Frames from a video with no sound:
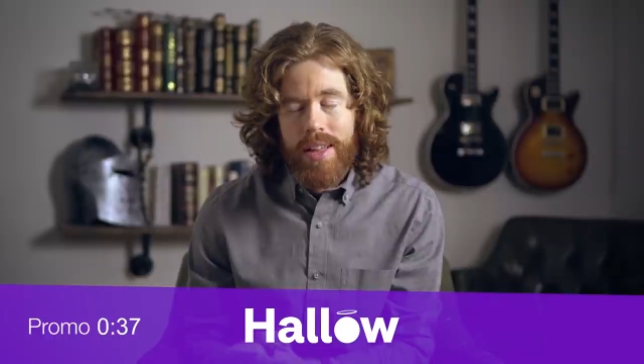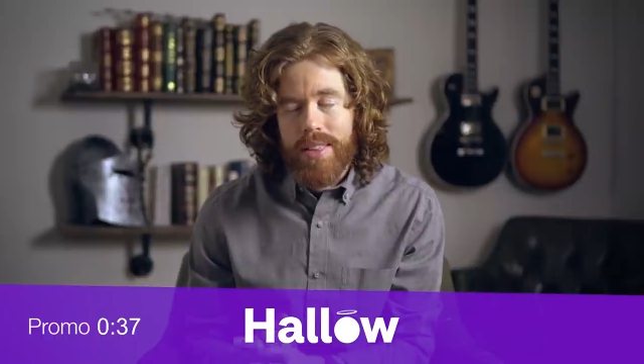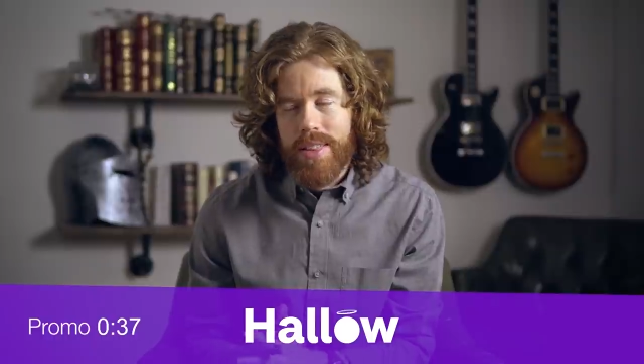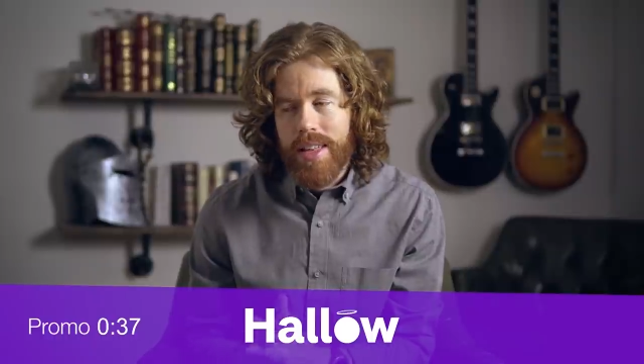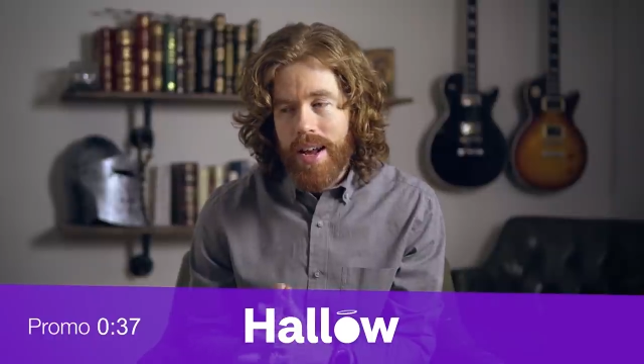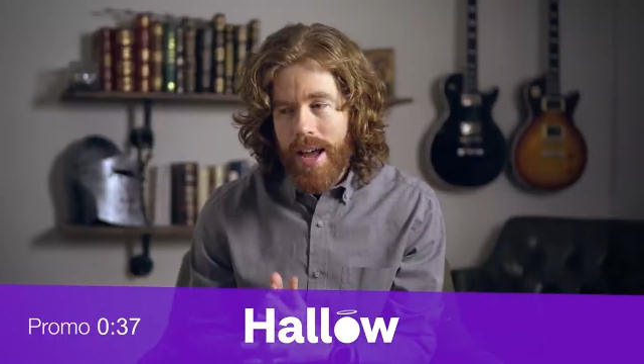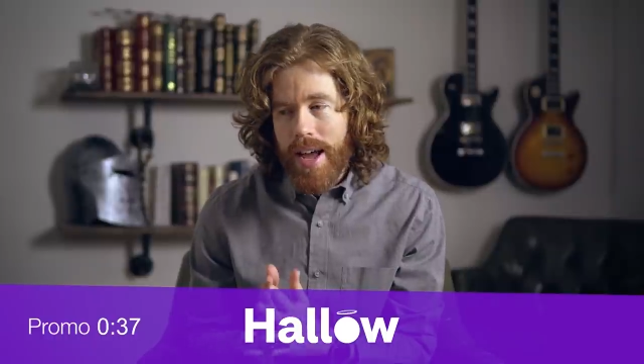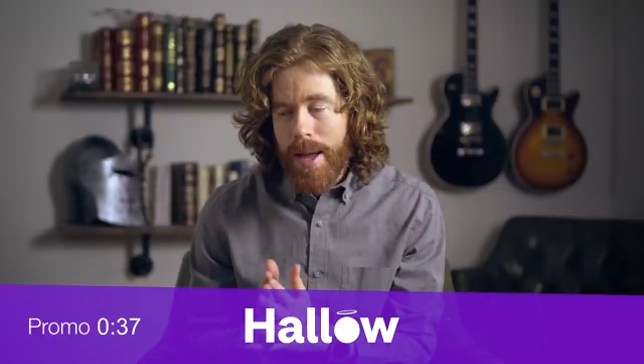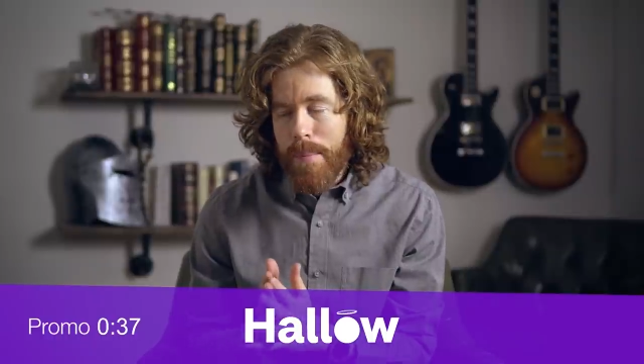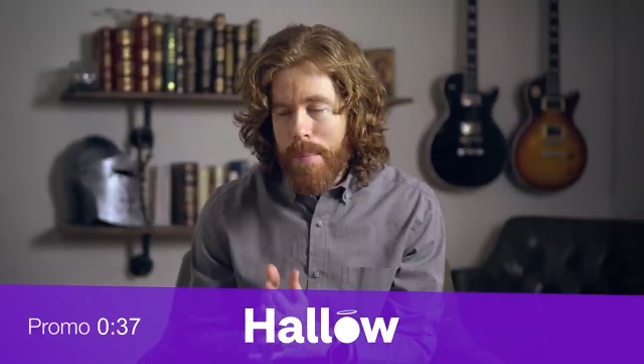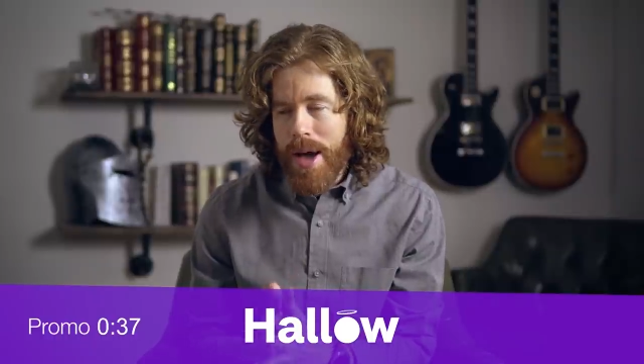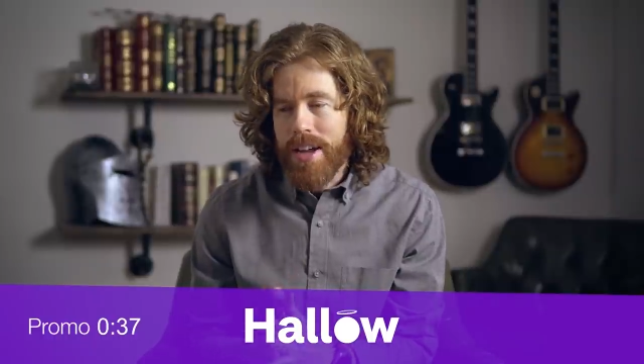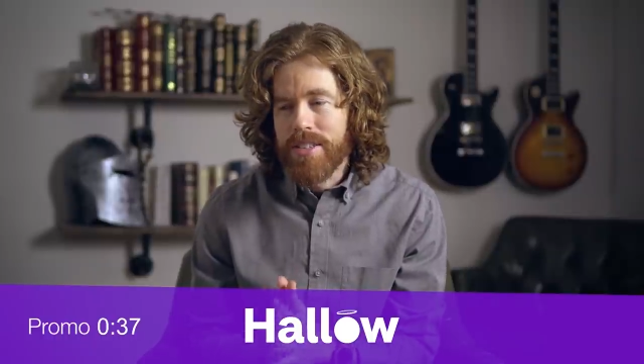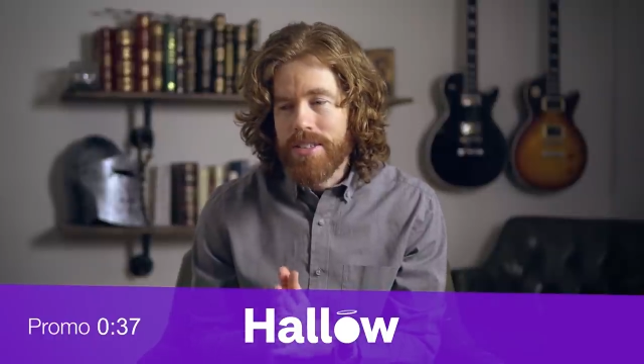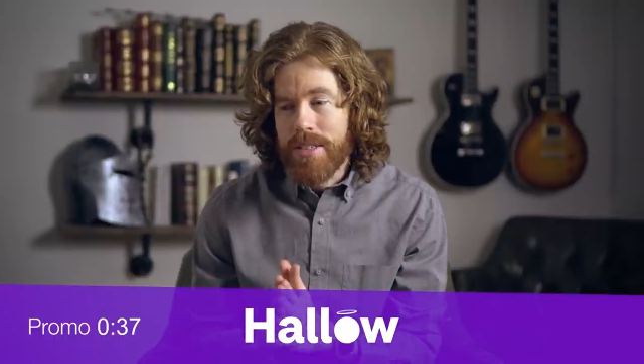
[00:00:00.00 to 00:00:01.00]
then I
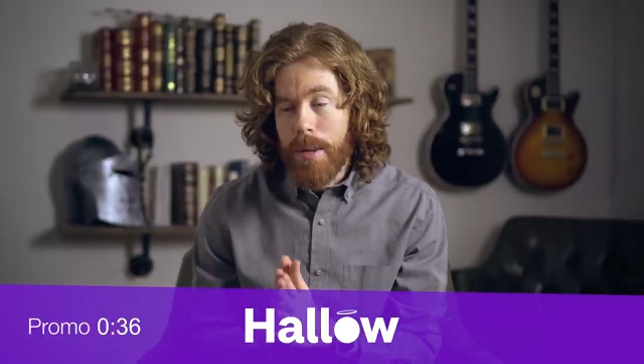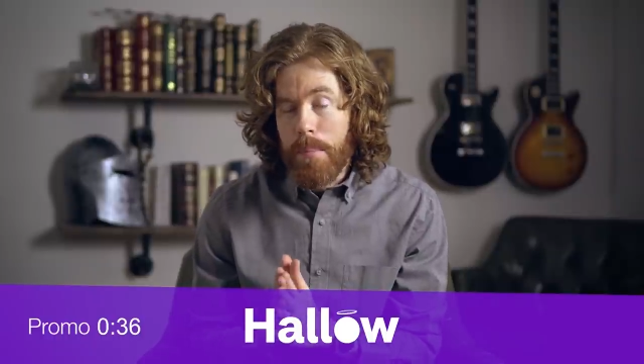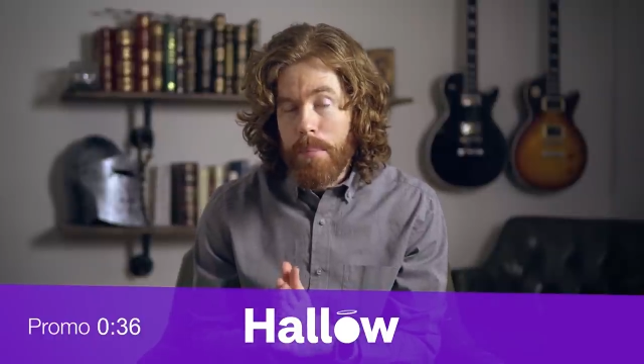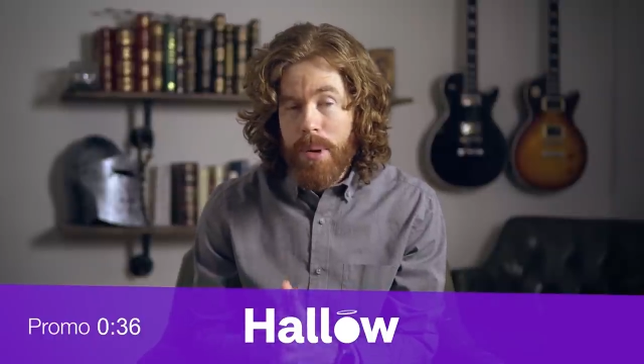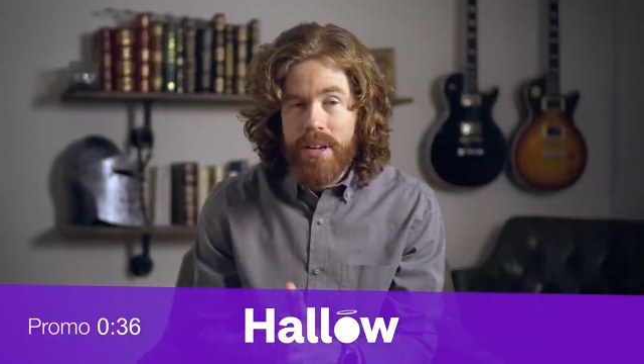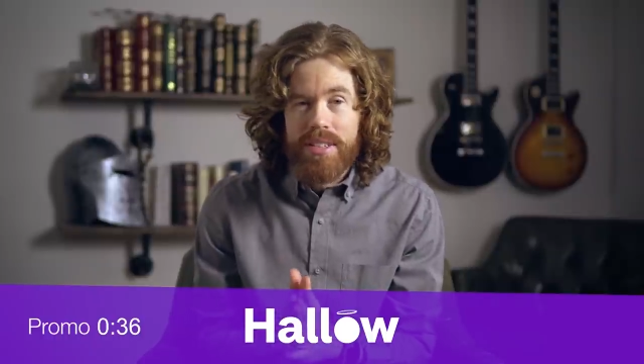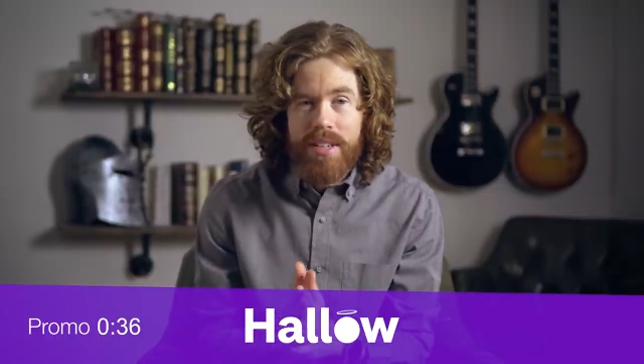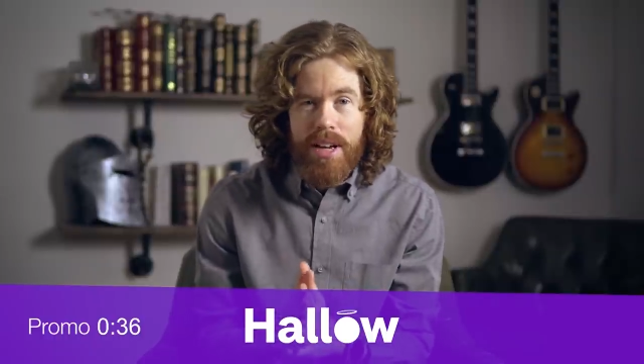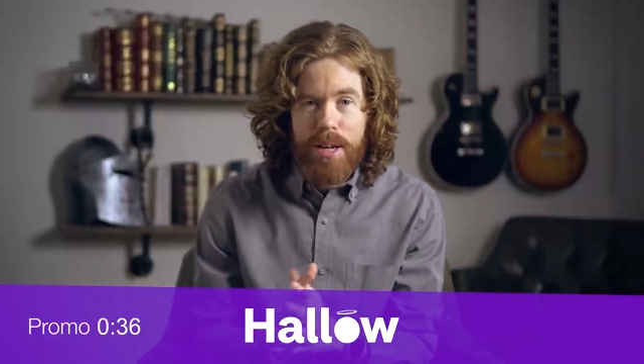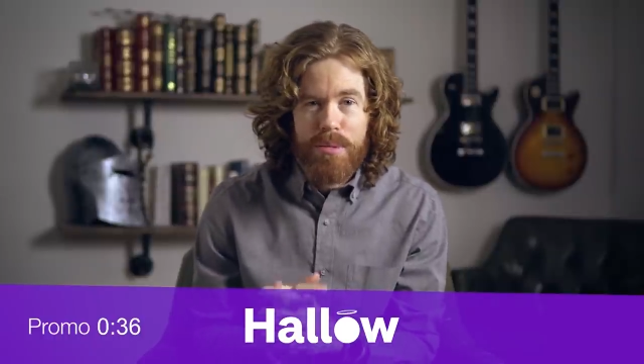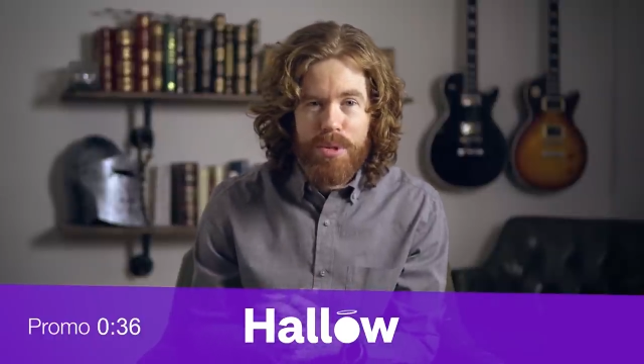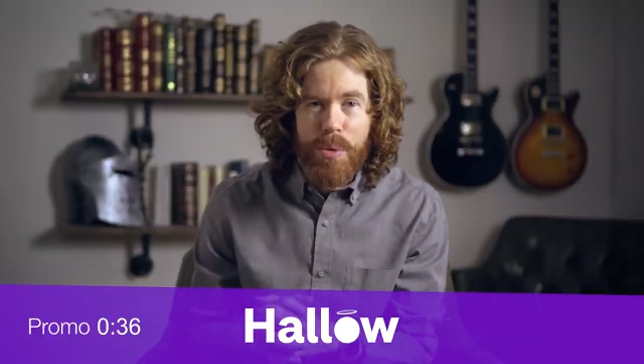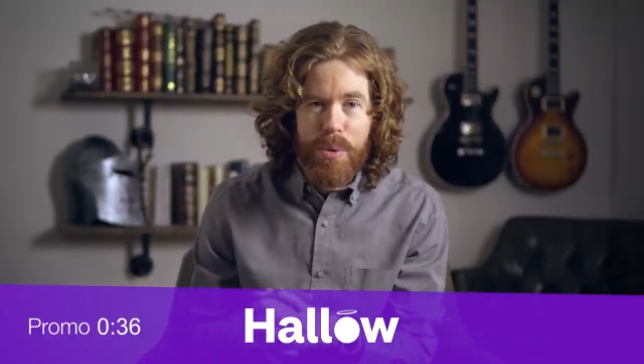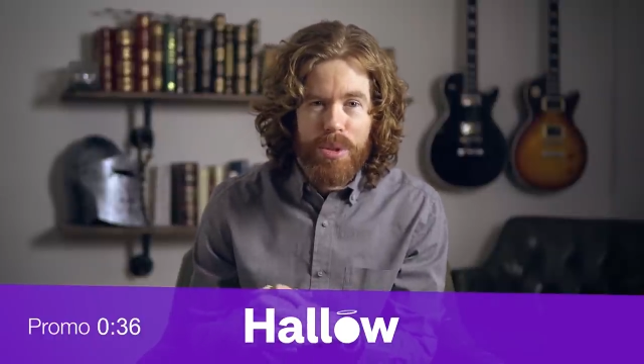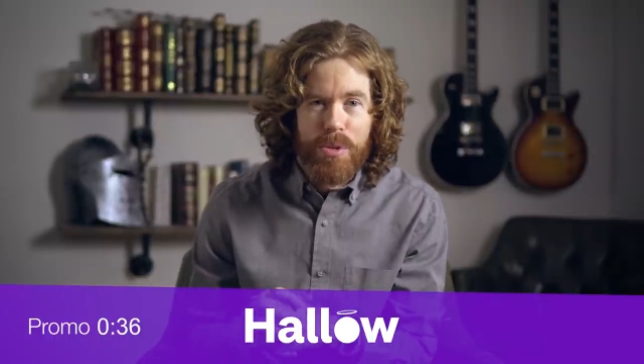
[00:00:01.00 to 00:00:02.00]
imagine that bedtime
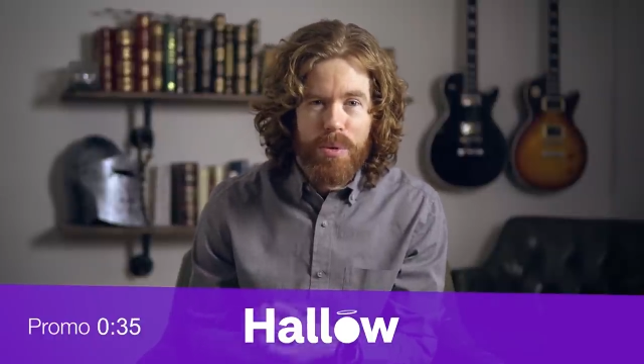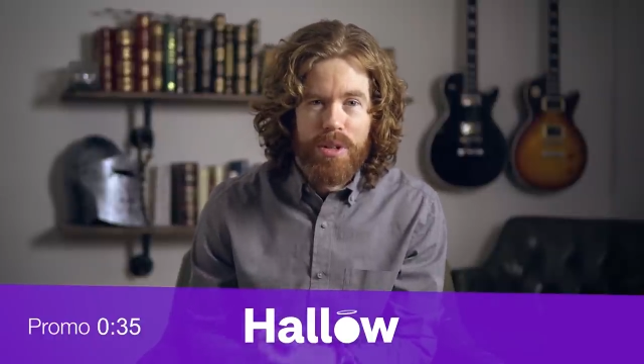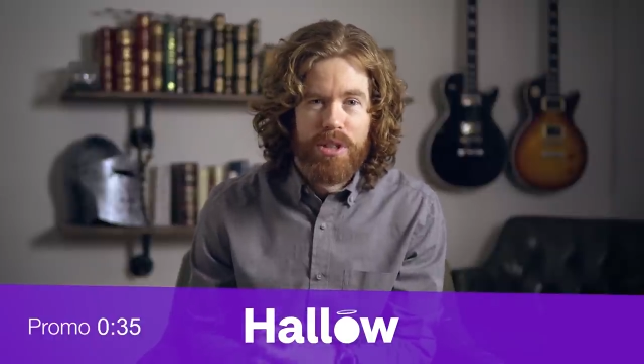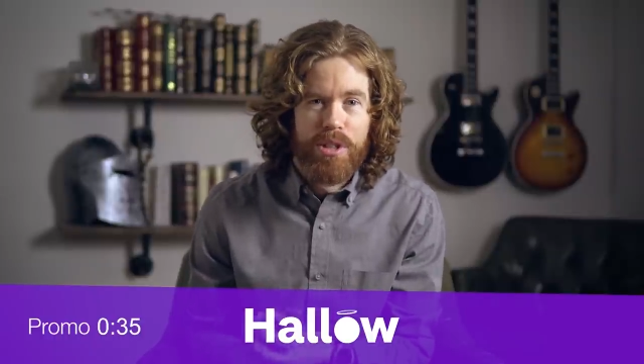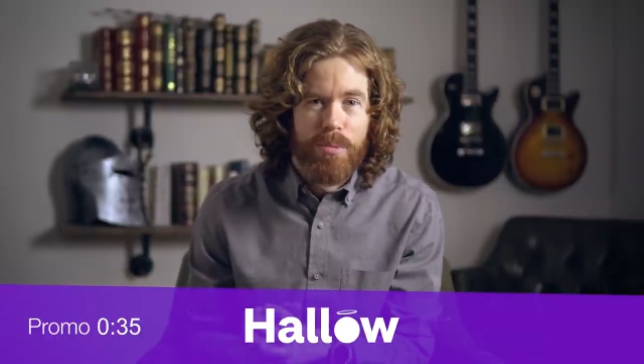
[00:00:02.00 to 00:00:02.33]
stories read